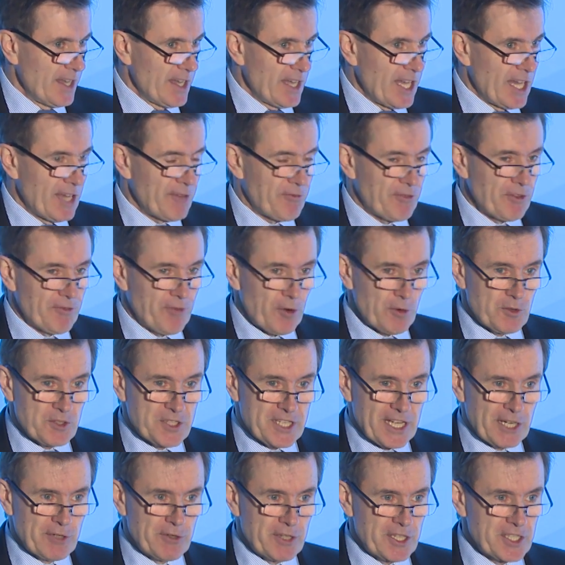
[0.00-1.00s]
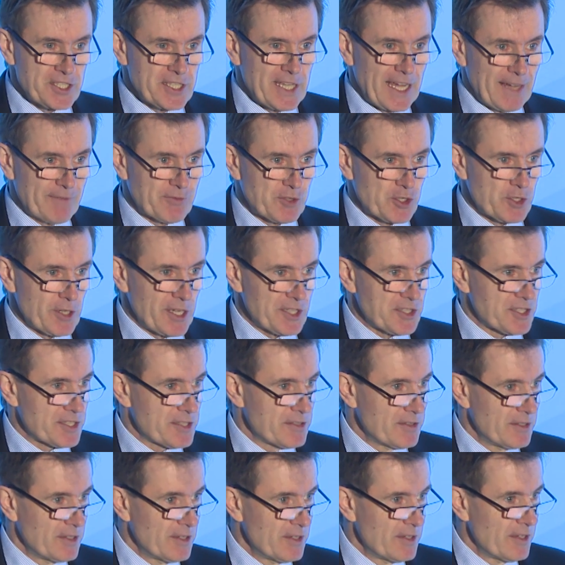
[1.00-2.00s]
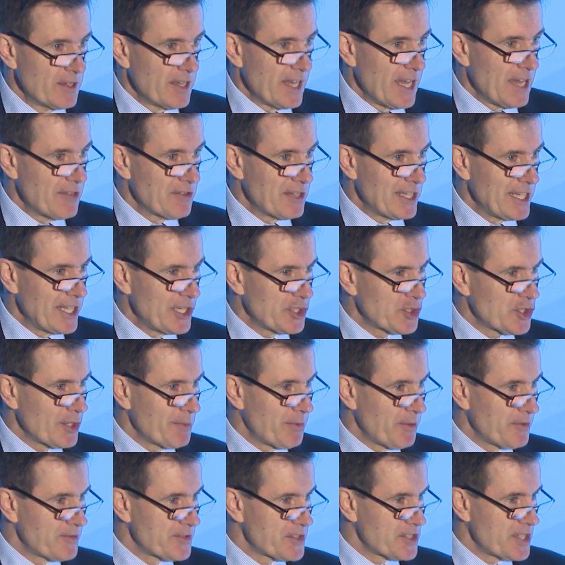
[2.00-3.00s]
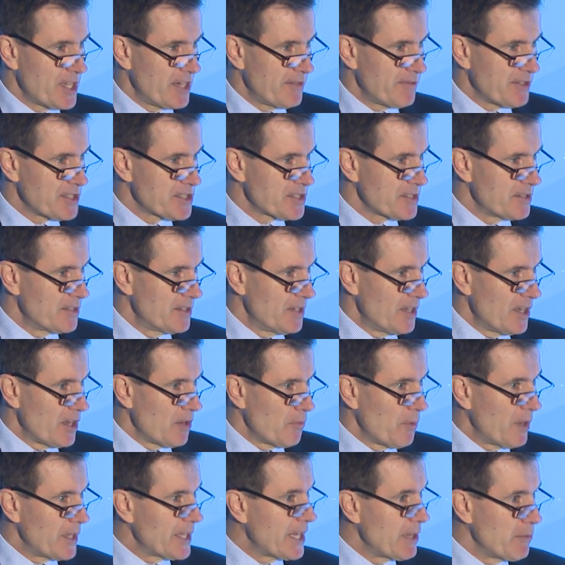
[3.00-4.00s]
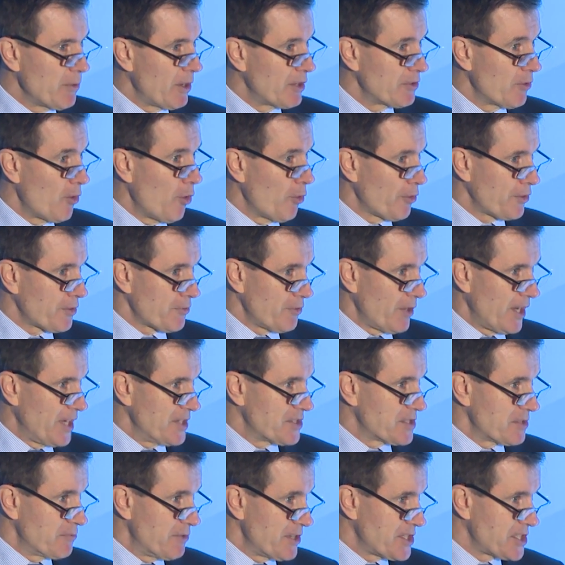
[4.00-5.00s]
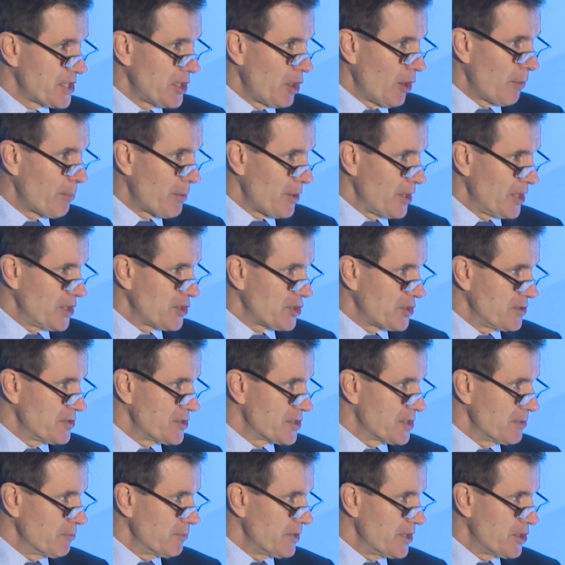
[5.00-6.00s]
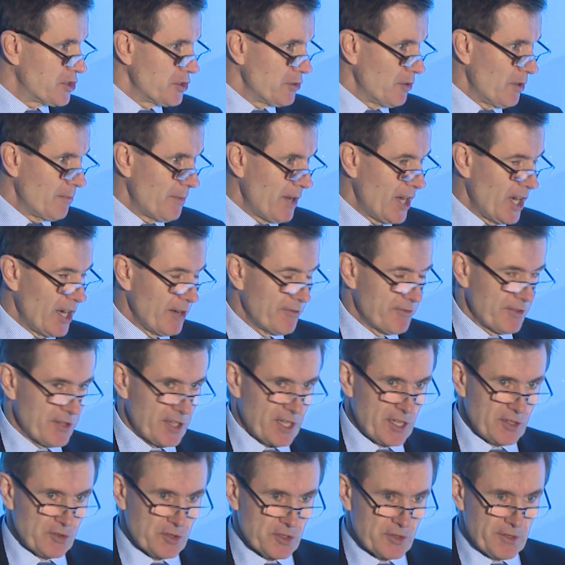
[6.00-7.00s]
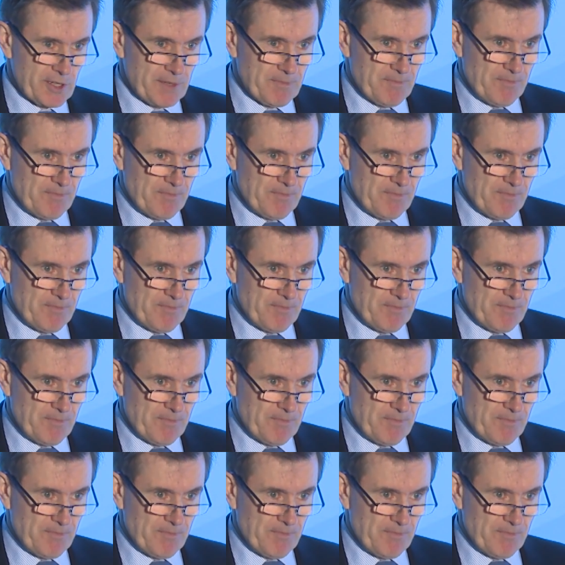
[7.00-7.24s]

If the Foreign Secretary doesn't have trust in the leadership of the service, well, he won't authorise the risky operations that we do on behalf of the country.